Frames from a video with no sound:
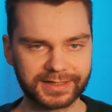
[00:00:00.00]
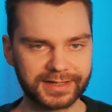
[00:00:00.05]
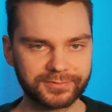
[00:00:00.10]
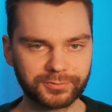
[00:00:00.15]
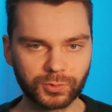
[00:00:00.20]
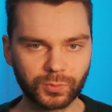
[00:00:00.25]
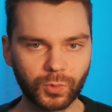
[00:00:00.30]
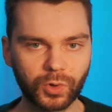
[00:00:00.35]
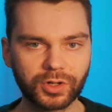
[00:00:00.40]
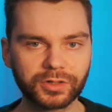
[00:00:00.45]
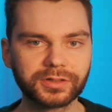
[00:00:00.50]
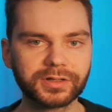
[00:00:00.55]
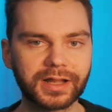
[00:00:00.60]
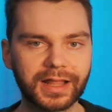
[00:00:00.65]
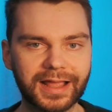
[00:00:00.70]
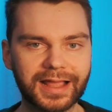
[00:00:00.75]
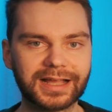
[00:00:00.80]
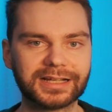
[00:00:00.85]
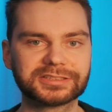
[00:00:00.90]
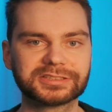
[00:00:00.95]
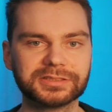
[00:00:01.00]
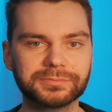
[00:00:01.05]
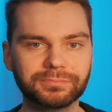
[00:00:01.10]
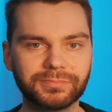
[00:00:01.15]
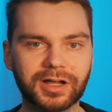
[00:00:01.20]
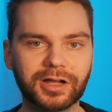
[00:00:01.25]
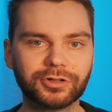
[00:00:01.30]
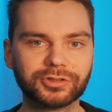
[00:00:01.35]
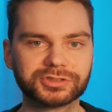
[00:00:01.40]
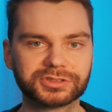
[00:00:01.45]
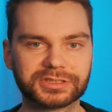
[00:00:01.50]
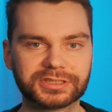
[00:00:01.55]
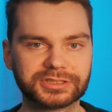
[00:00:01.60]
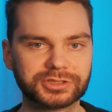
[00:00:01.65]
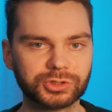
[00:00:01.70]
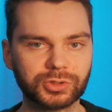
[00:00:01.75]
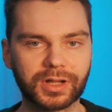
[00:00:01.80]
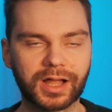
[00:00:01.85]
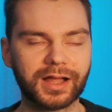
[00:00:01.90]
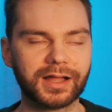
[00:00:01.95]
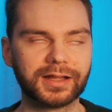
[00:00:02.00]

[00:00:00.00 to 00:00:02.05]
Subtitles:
and everyone has a mouse that you